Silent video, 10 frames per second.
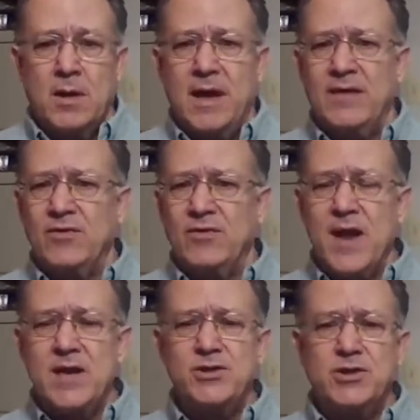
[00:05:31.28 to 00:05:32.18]
And the
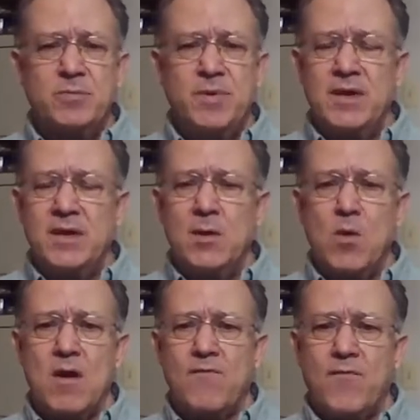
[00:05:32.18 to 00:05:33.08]
range could be
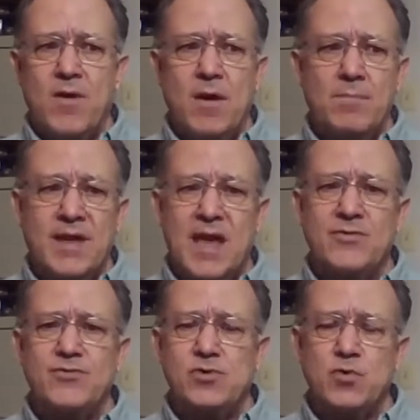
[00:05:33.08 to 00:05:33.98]
anywhere from K
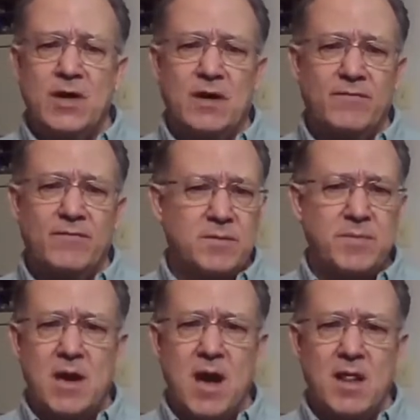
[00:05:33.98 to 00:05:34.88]
through 12. It could
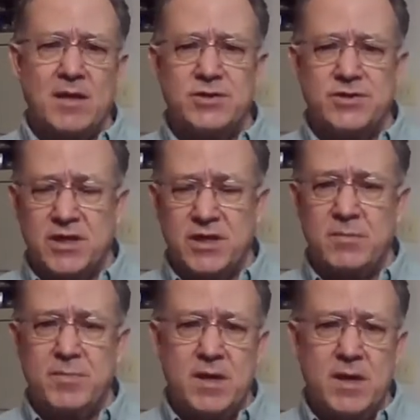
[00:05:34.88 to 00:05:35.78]
be colleges. It
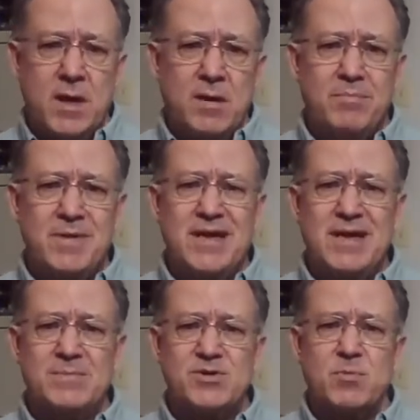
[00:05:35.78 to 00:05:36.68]
could be
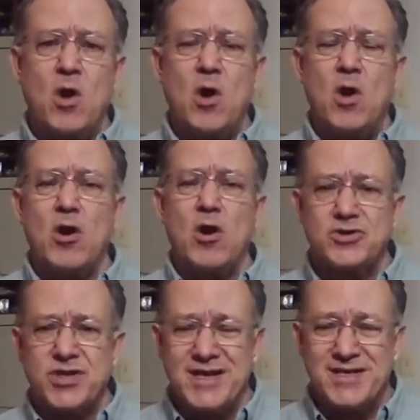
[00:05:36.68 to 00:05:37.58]
medium, small,
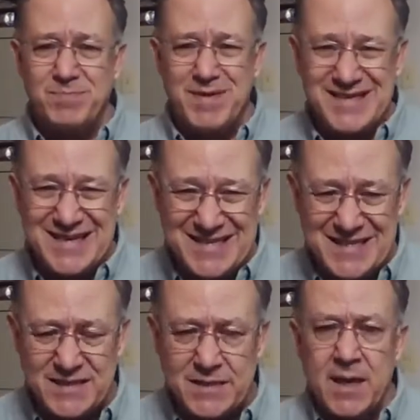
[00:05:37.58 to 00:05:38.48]
large-sized
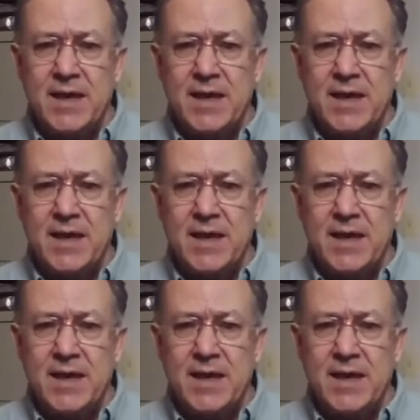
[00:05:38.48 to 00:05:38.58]
businesses.